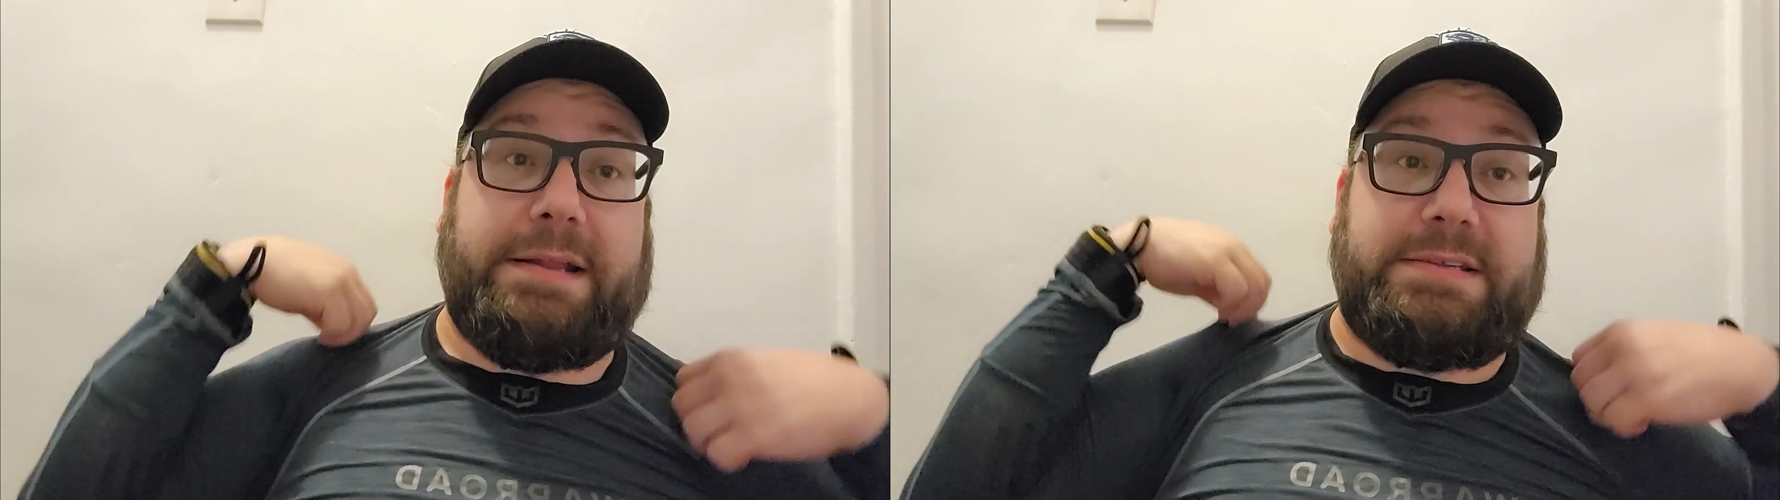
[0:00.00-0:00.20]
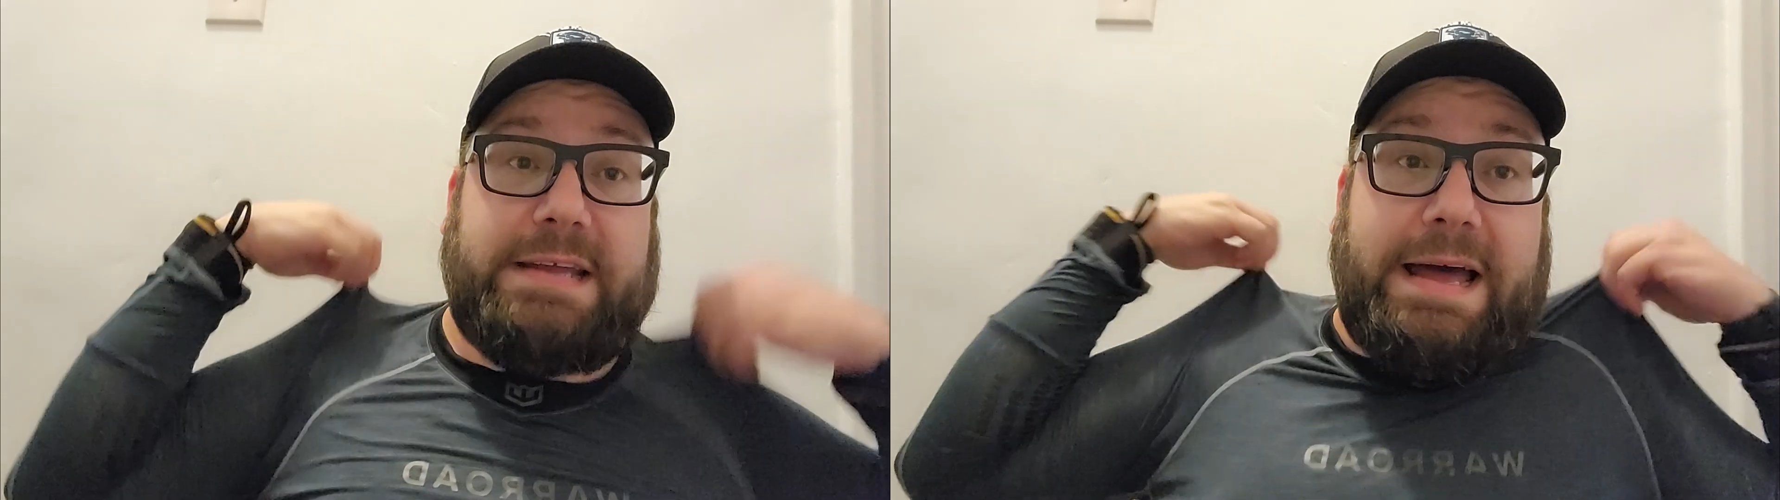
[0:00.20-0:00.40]

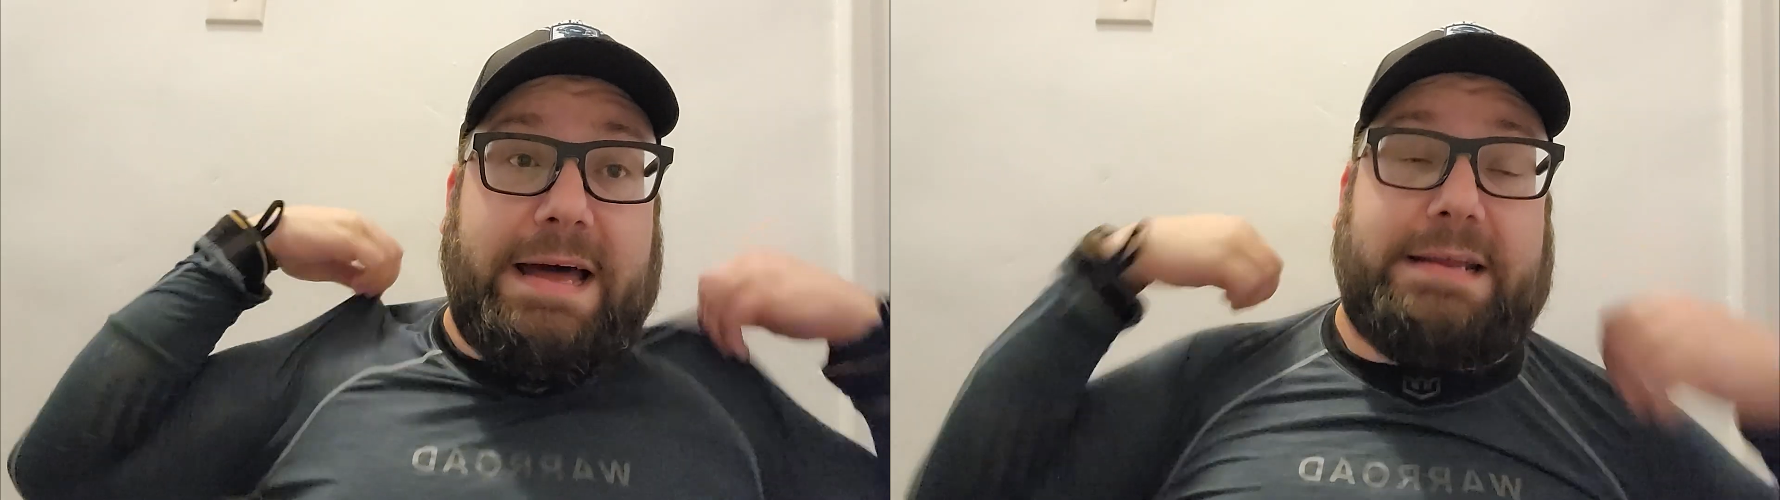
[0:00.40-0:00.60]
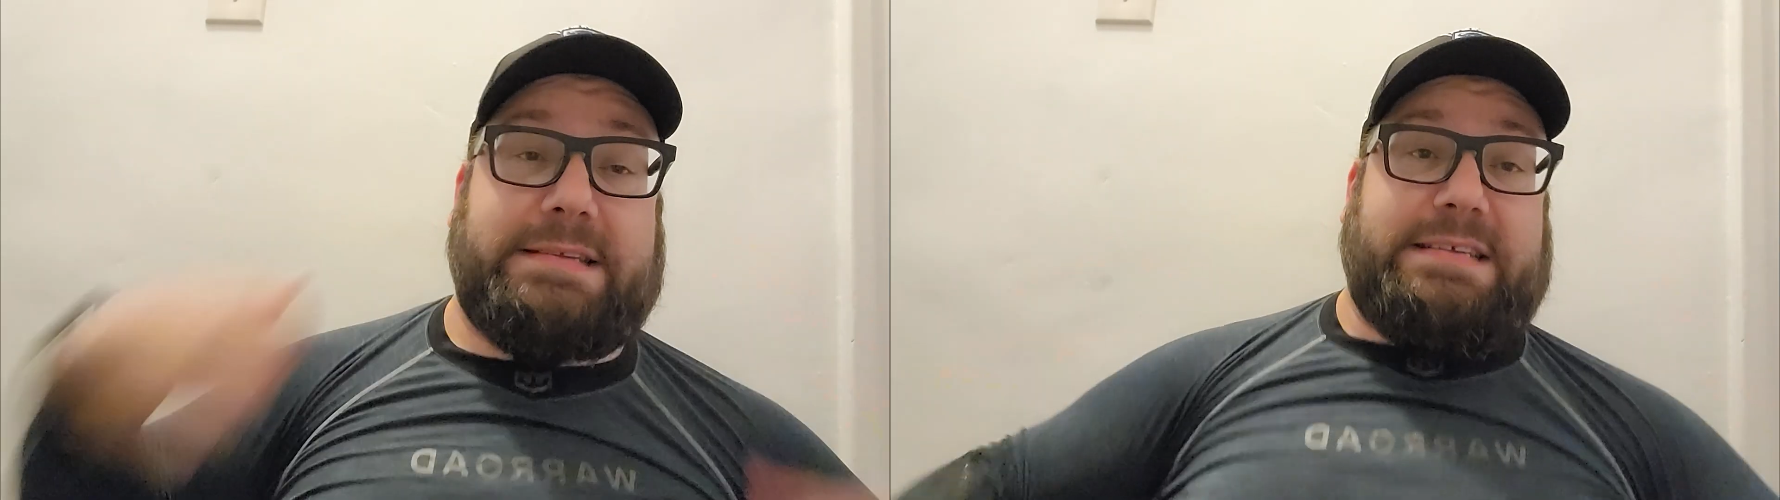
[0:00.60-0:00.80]
and stay
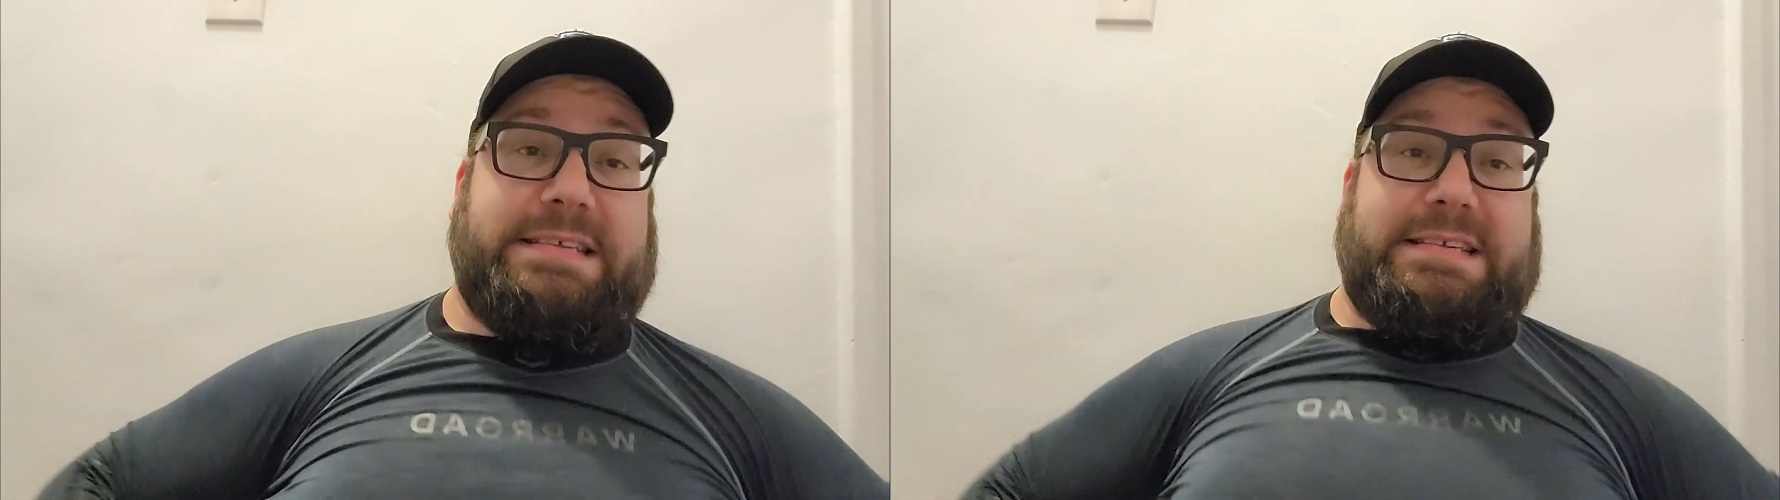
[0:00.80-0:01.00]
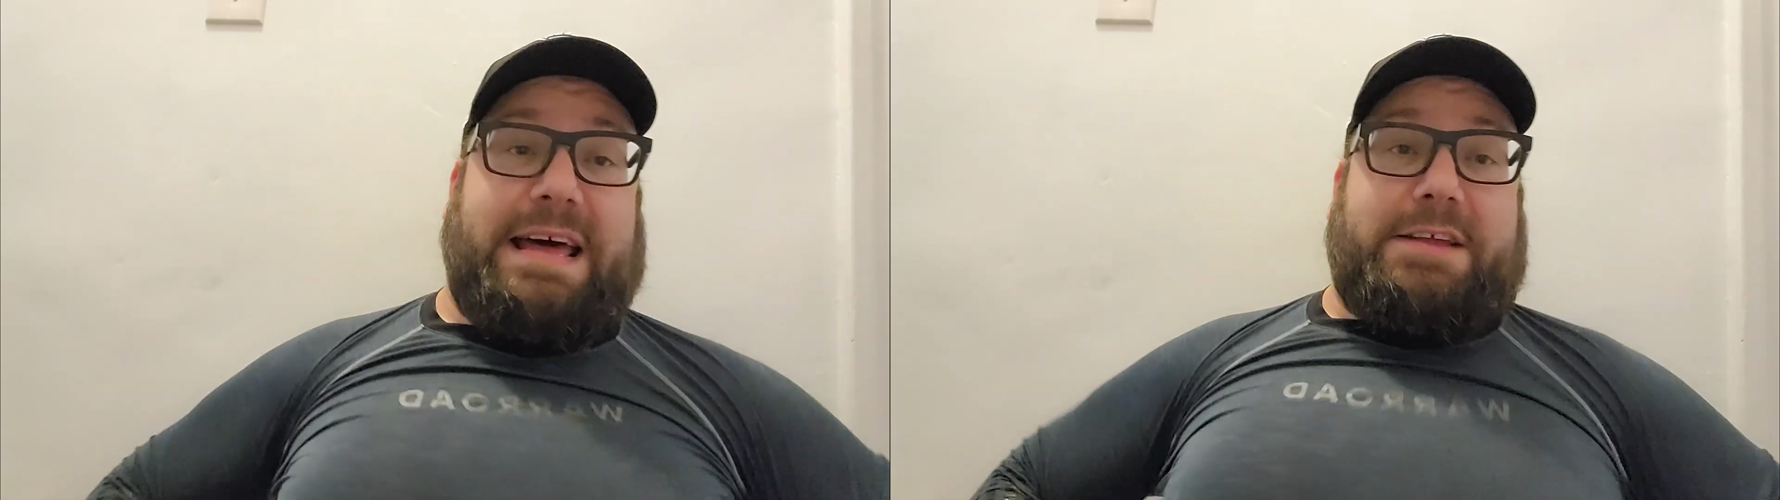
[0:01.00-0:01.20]
on, because this
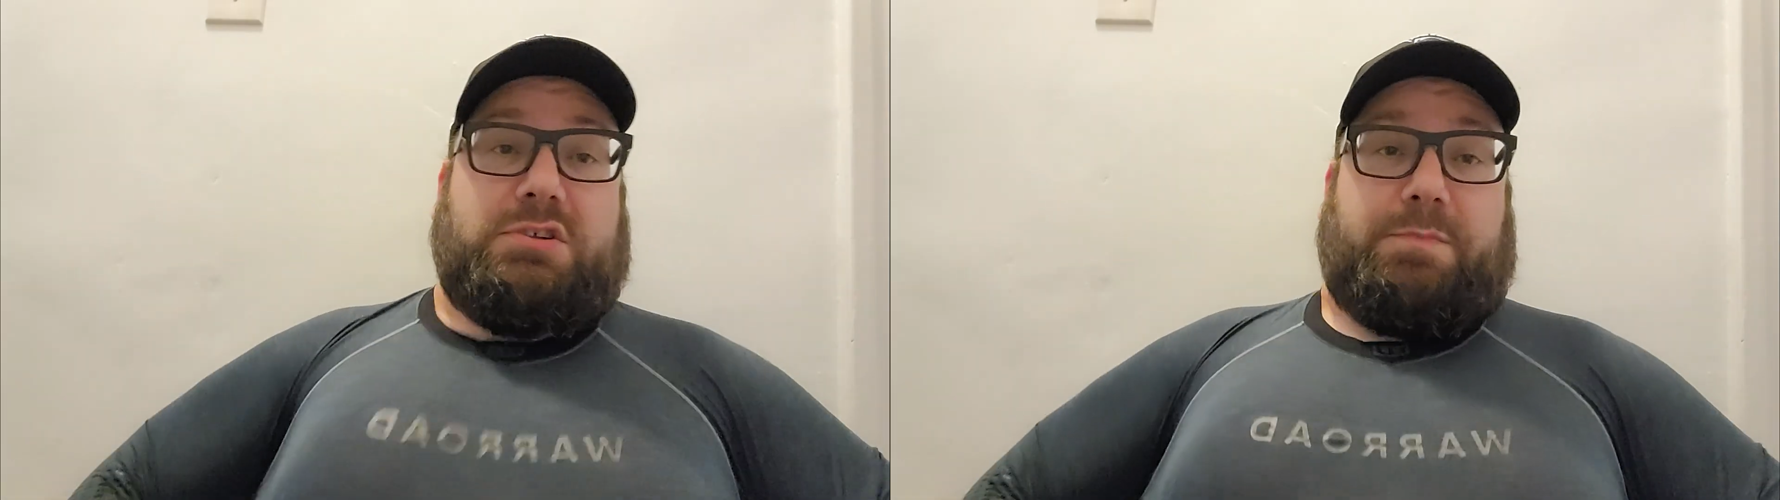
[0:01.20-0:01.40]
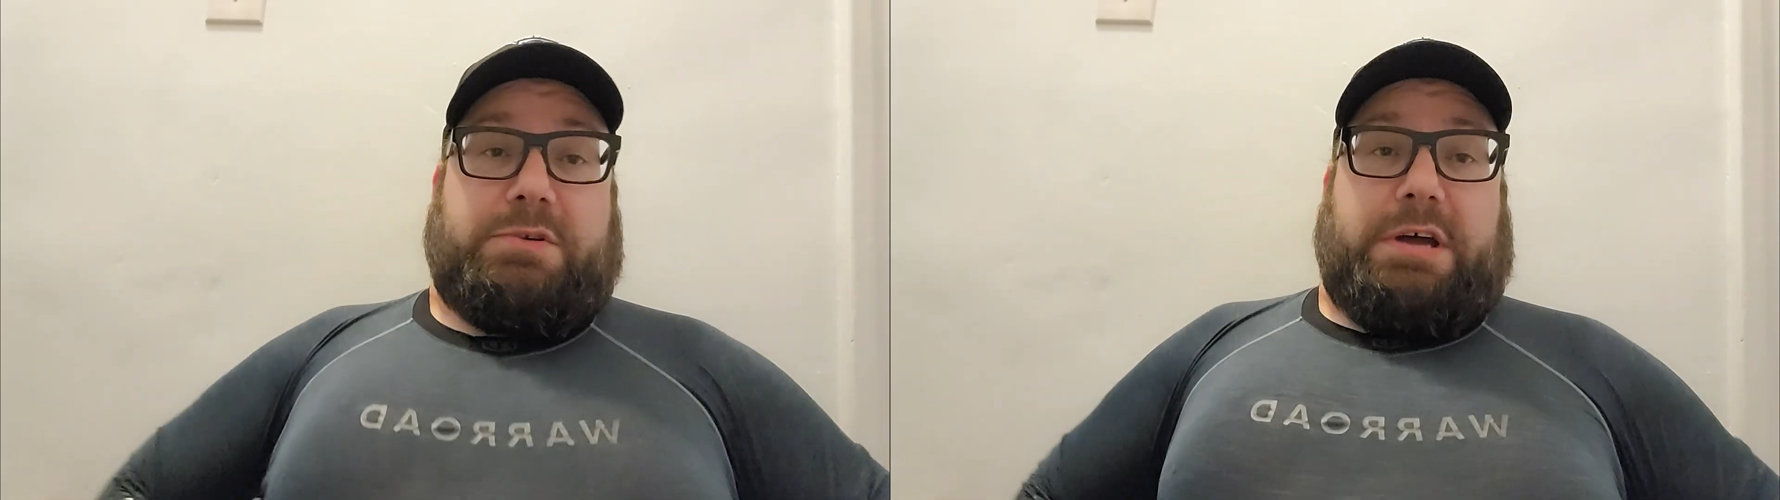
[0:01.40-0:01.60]
is not a
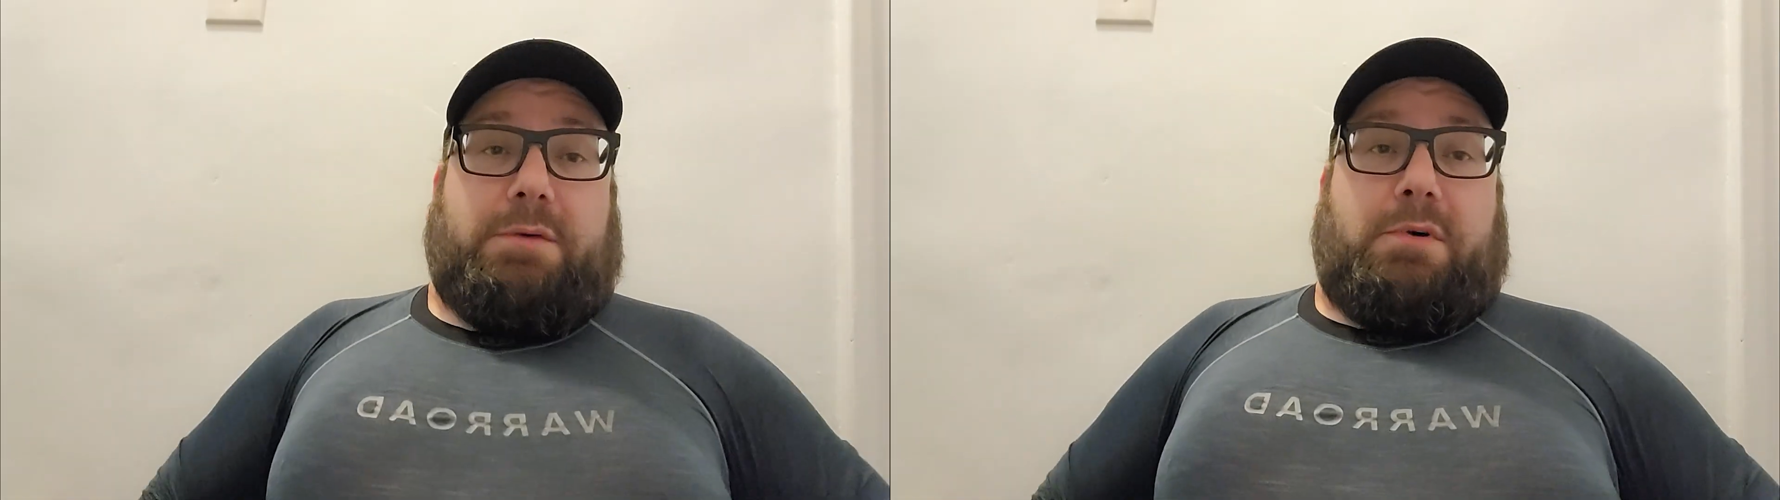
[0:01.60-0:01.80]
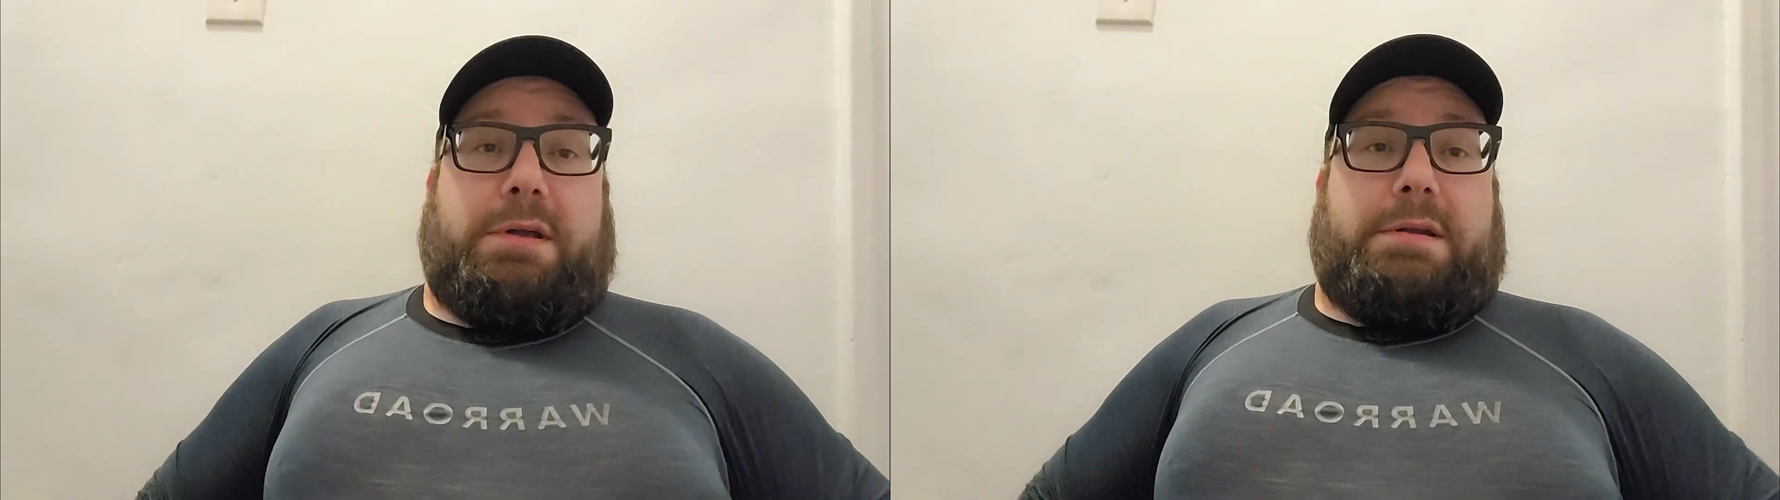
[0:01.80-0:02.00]
super
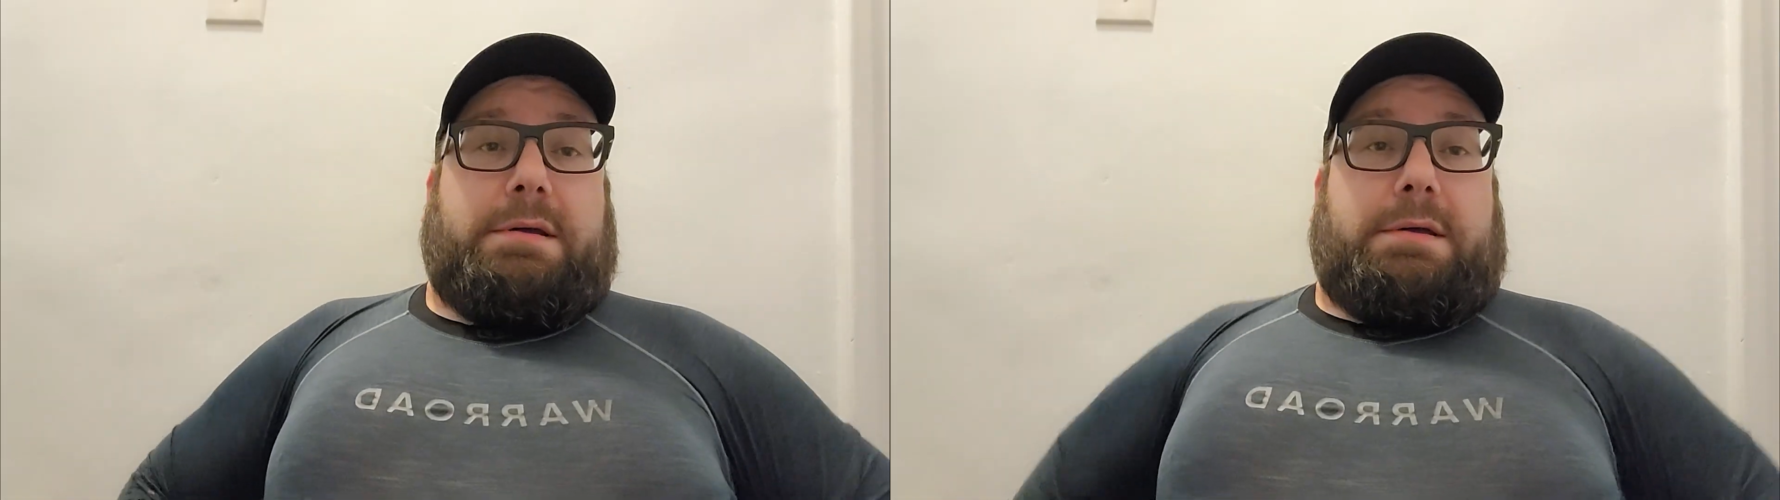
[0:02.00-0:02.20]
tight one.